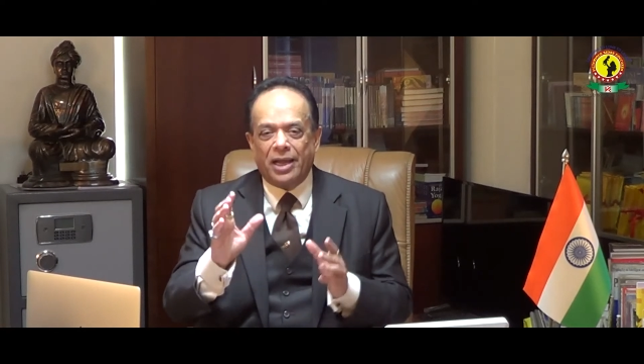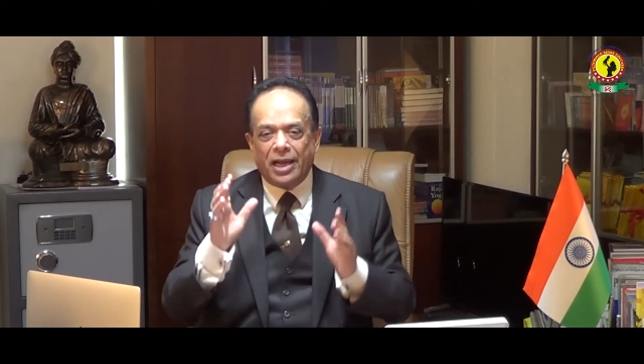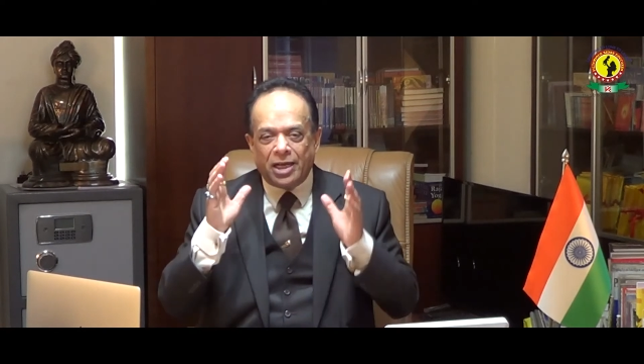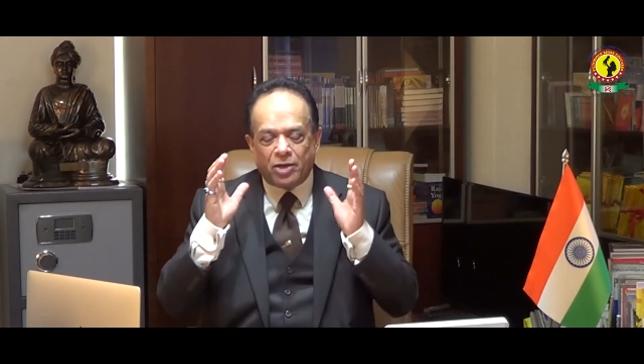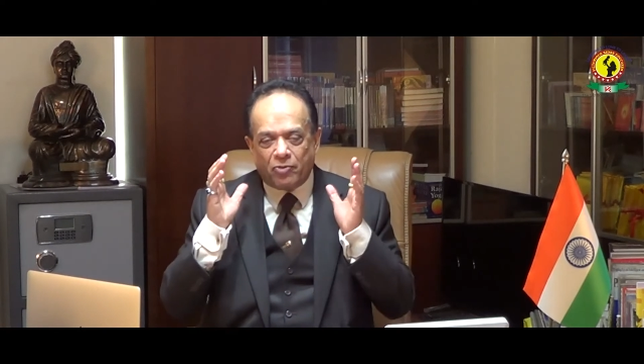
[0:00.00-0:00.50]

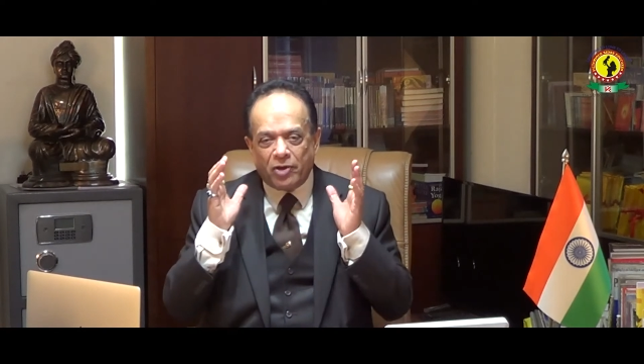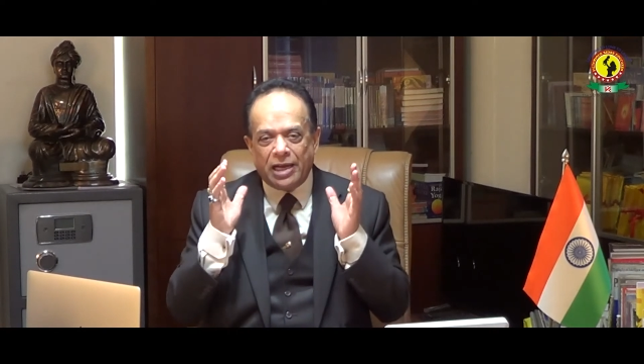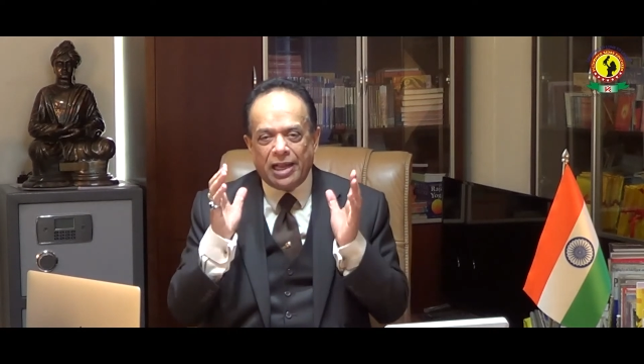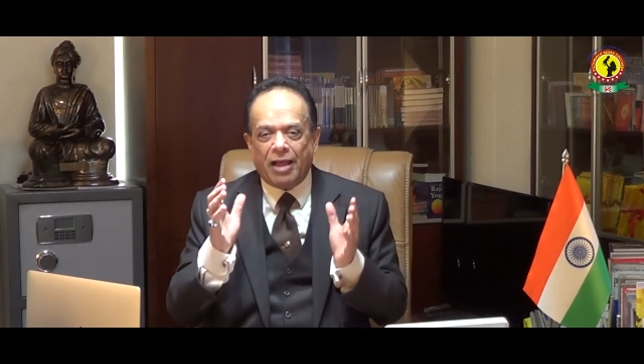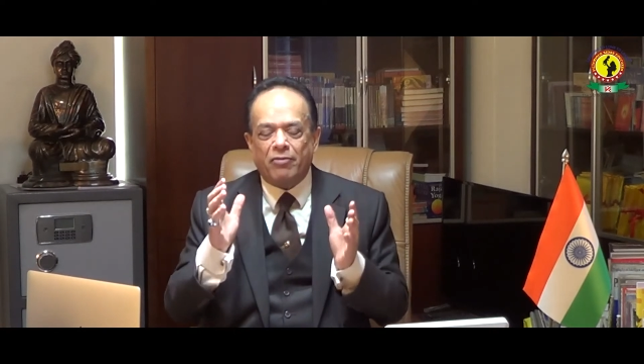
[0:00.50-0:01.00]
it
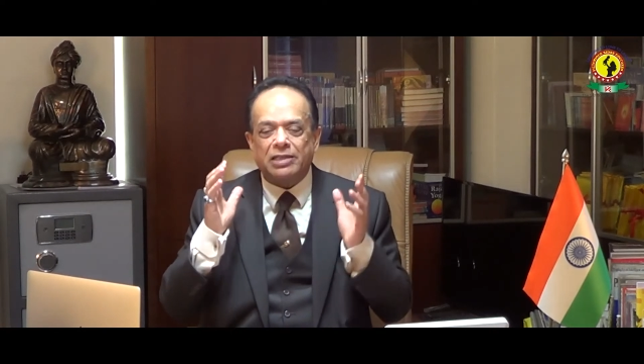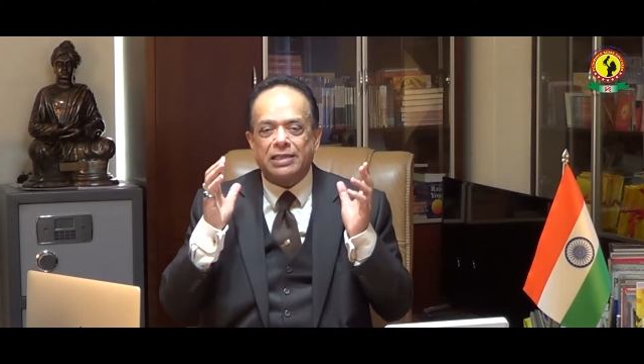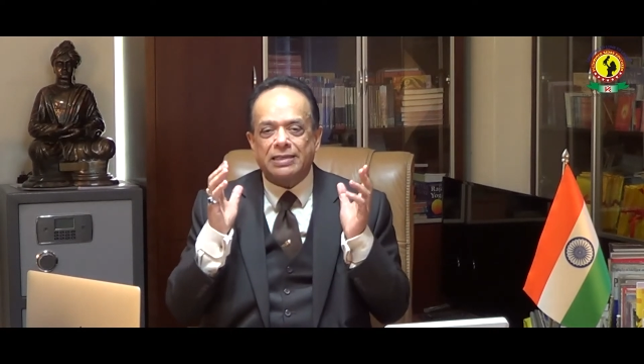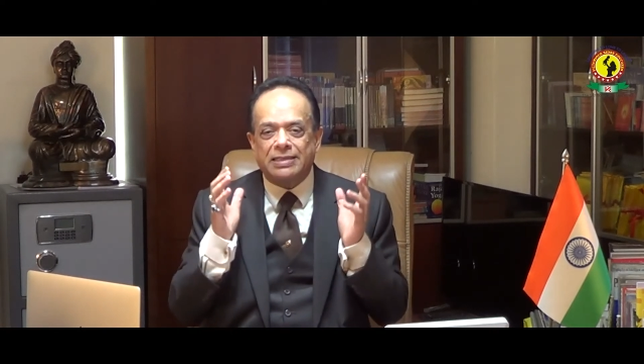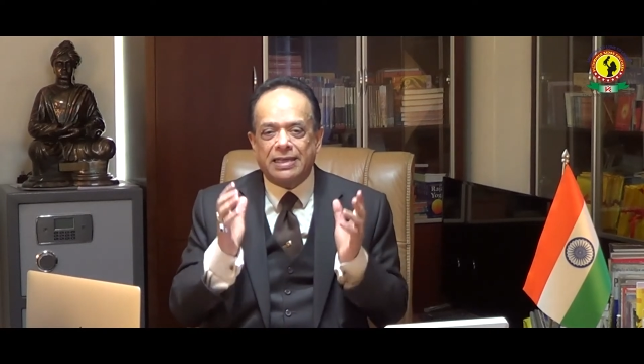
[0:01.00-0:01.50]
will have
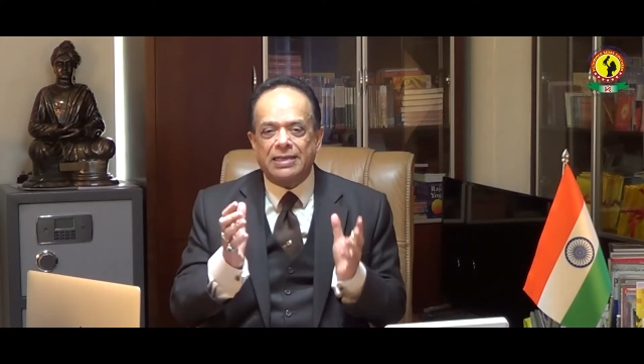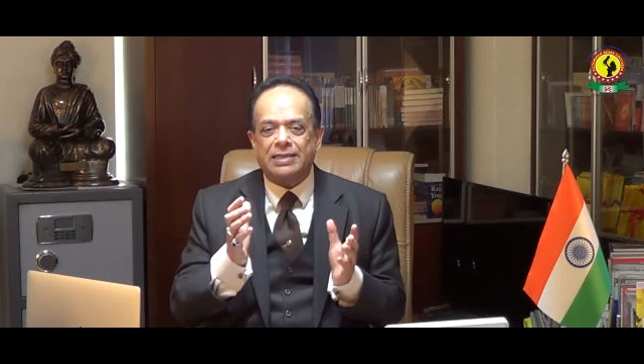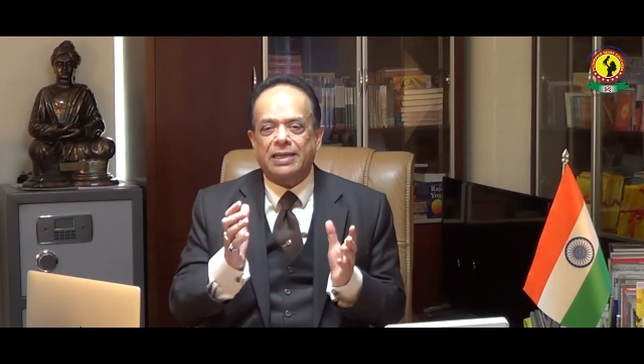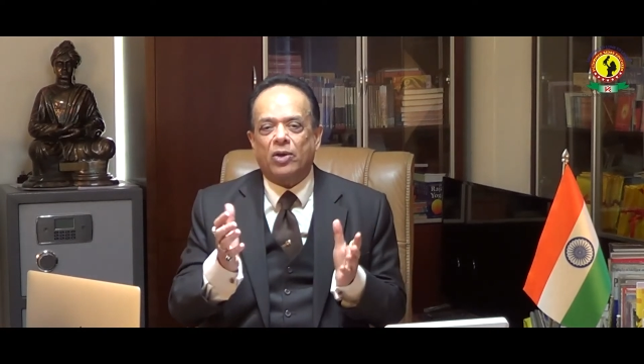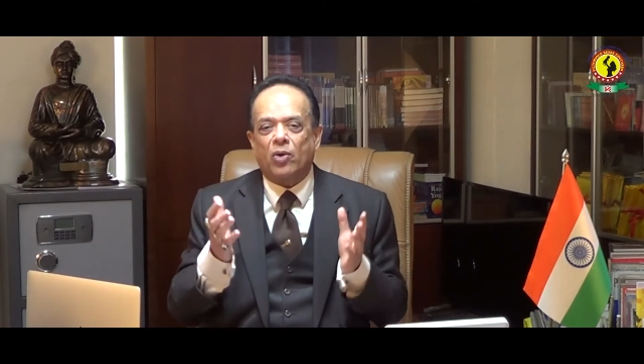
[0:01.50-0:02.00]
its
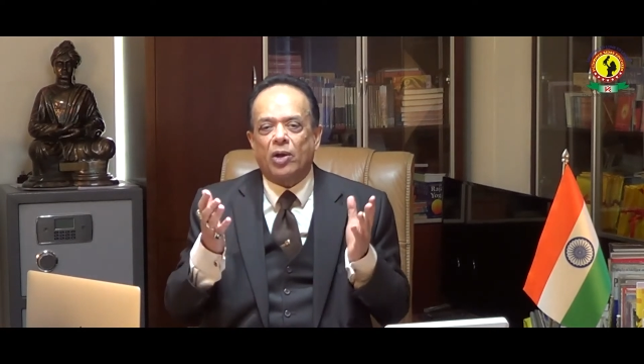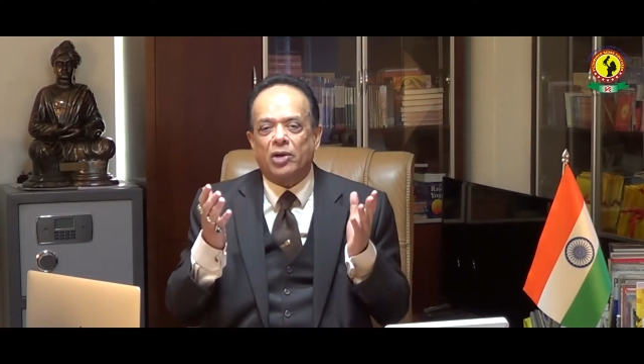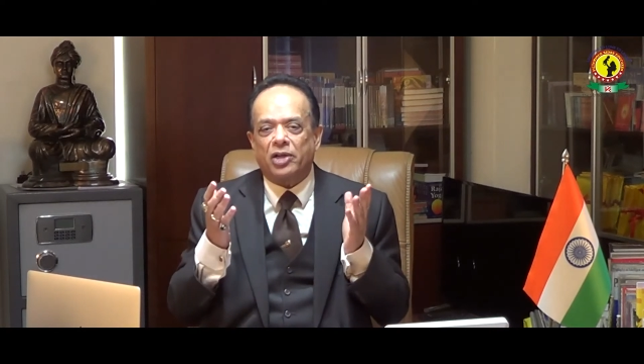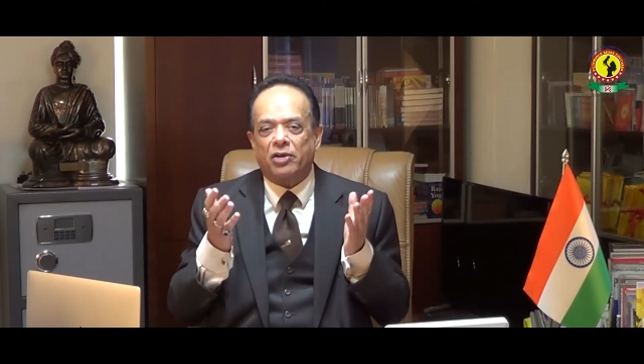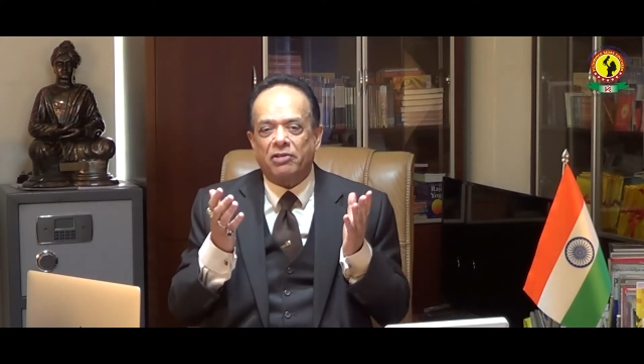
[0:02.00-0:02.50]
intrinsic
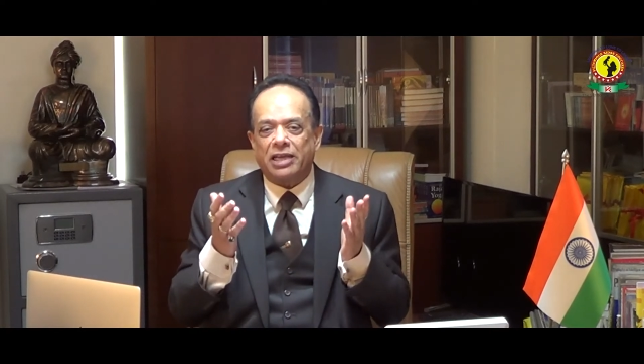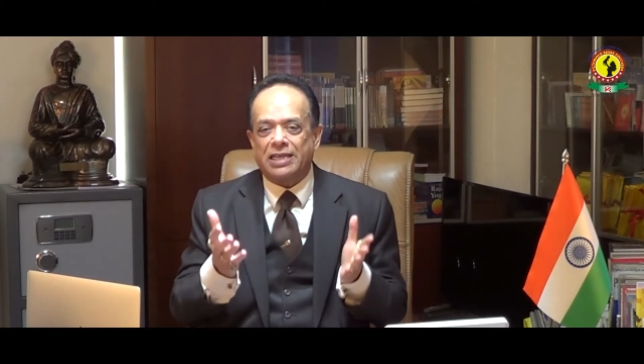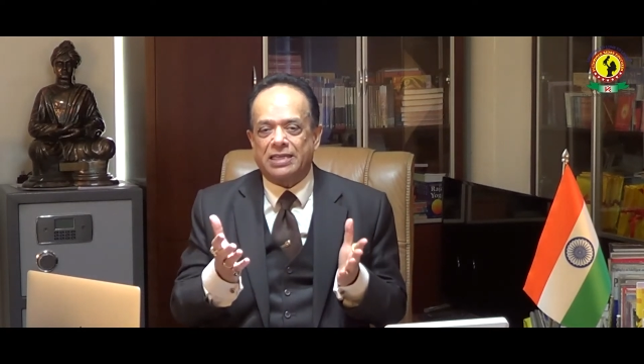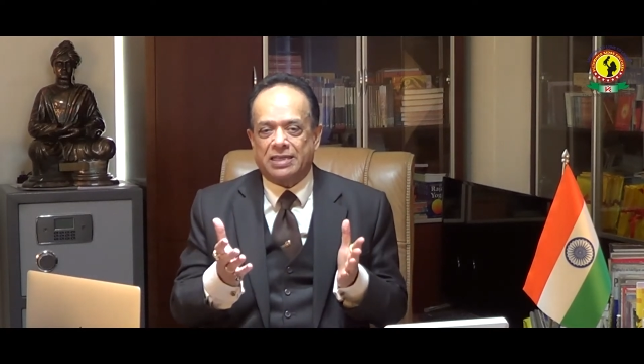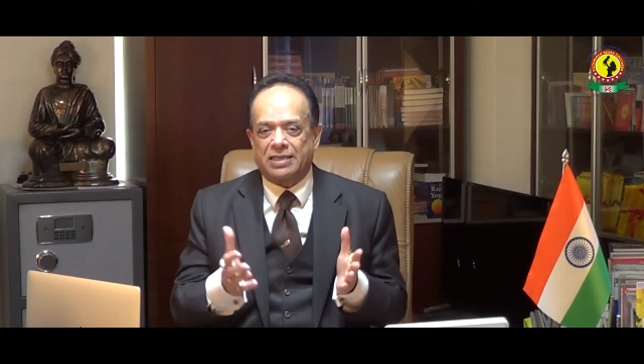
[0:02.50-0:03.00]
quality of
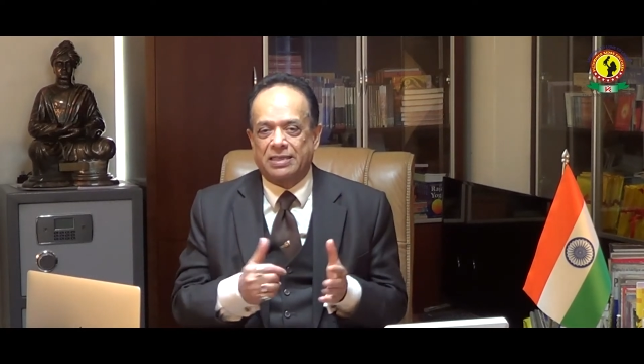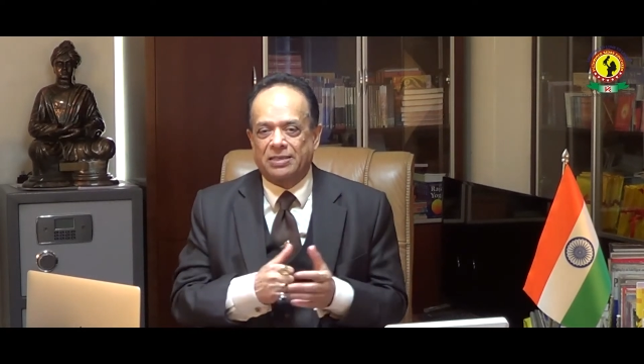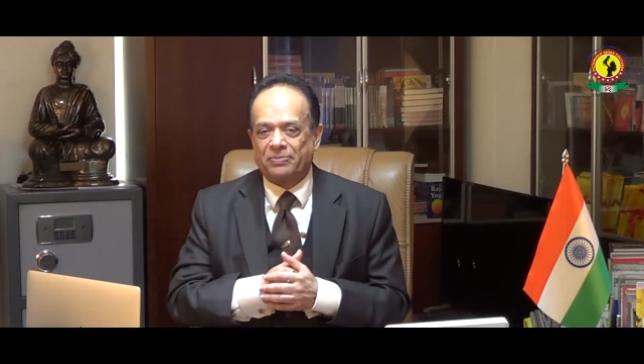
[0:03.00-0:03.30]
heat.